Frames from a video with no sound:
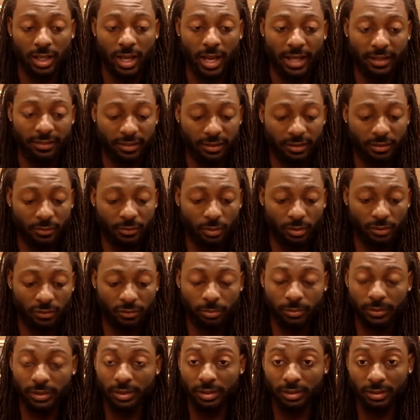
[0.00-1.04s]
I think once
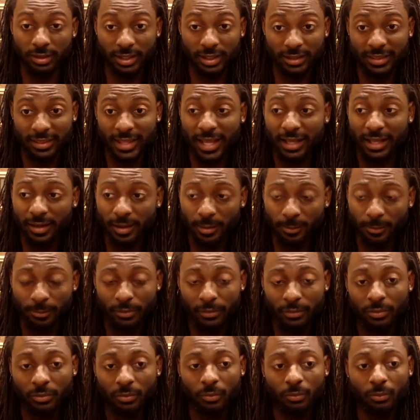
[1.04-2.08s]
we get that
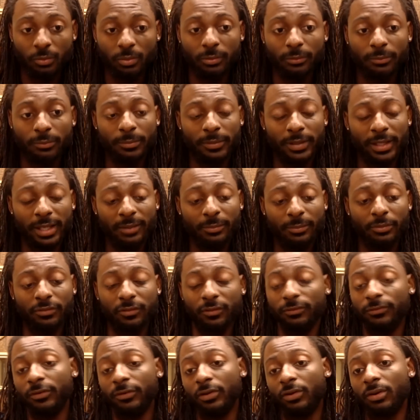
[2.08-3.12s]
number, we'll be able to
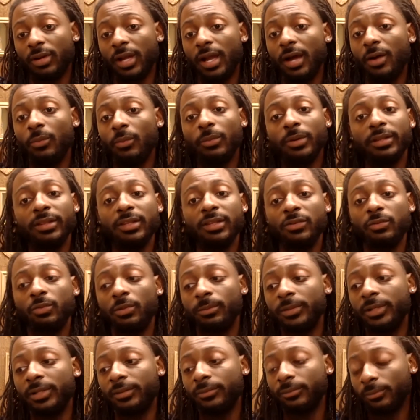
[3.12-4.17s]
figure out when this will
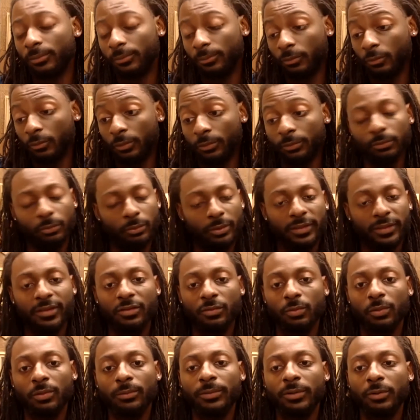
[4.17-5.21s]

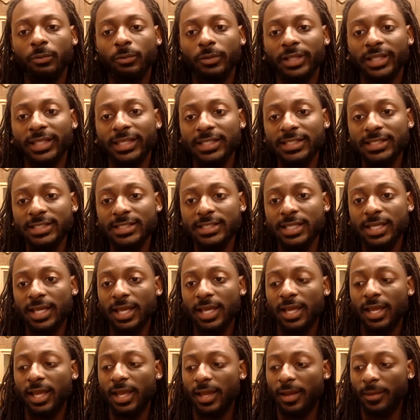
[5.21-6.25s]
be released.
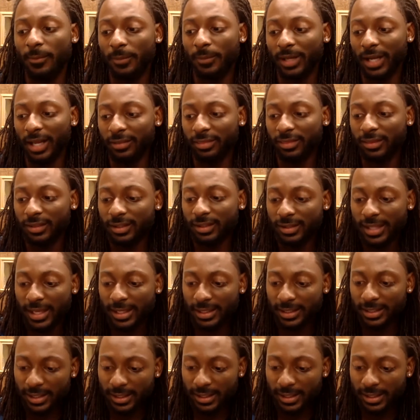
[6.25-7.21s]
But I think that